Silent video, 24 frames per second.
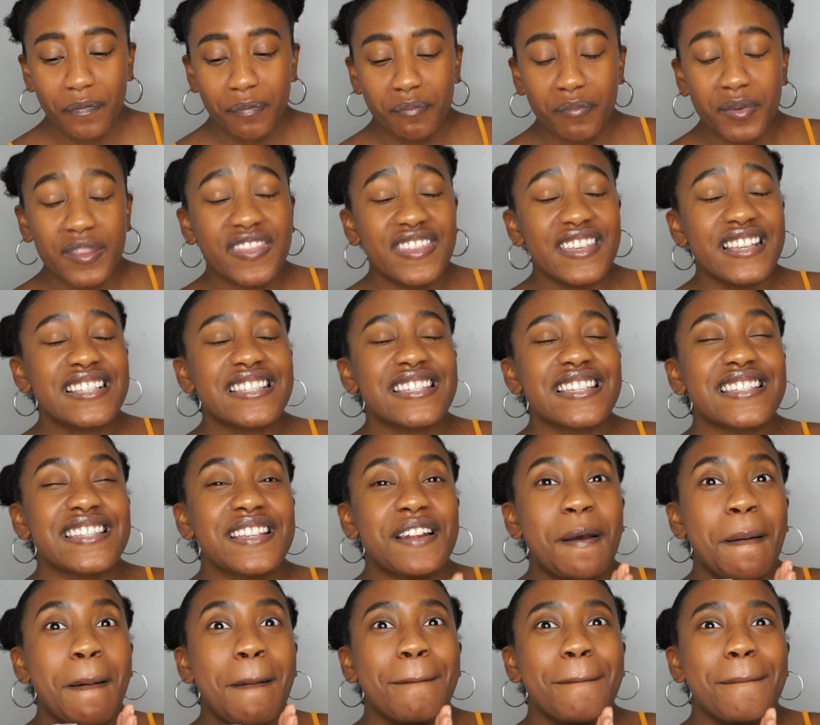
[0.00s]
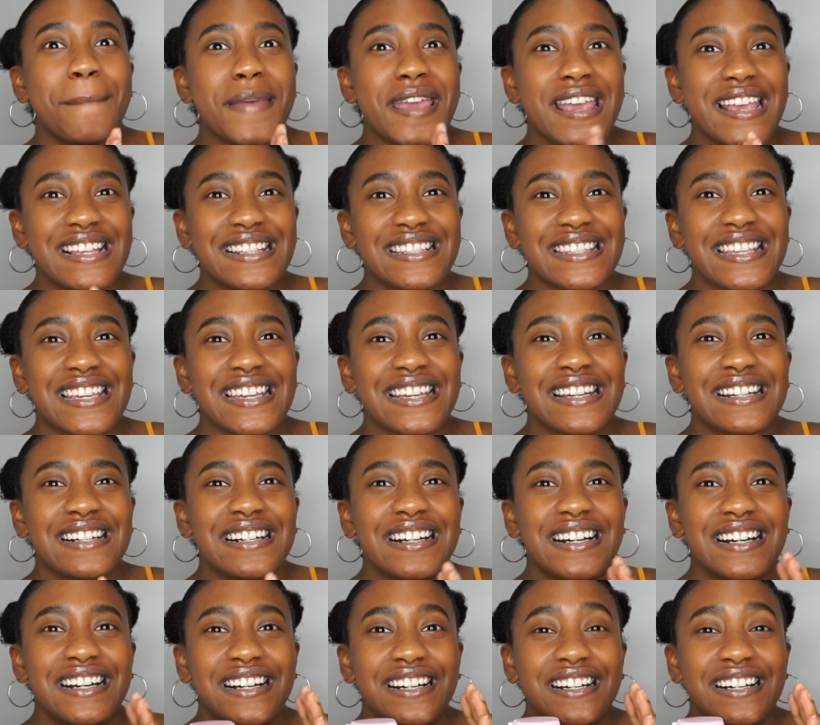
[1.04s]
But this is an amazing